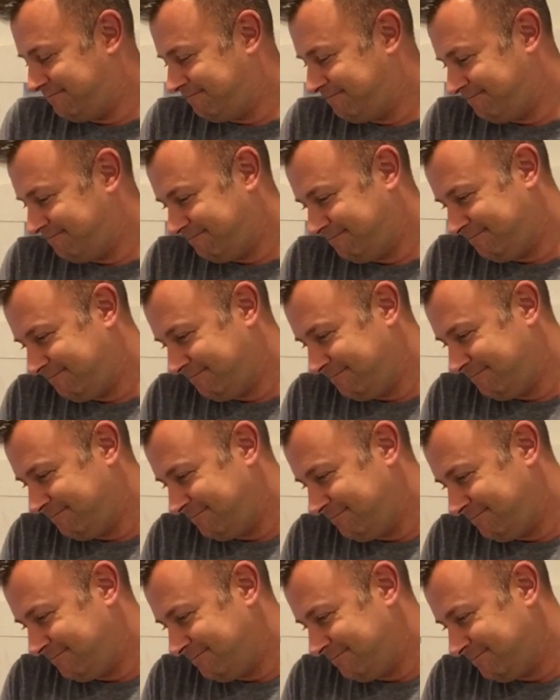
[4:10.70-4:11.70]

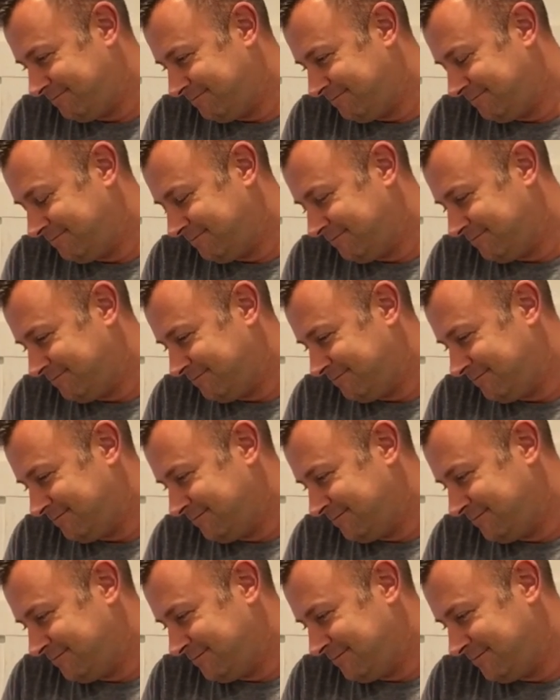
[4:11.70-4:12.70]

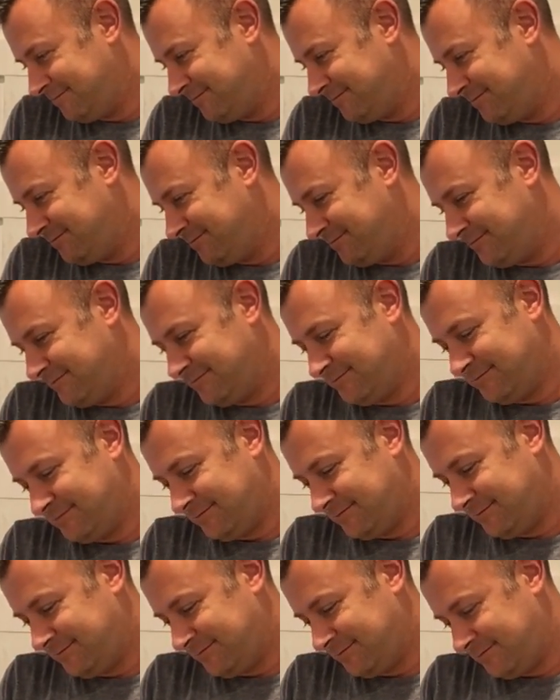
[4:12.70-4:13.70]

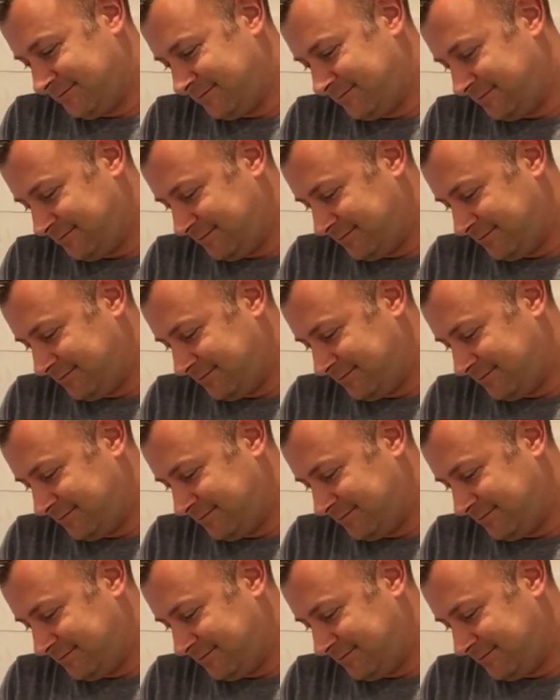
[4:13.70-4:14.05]
Nothing is said.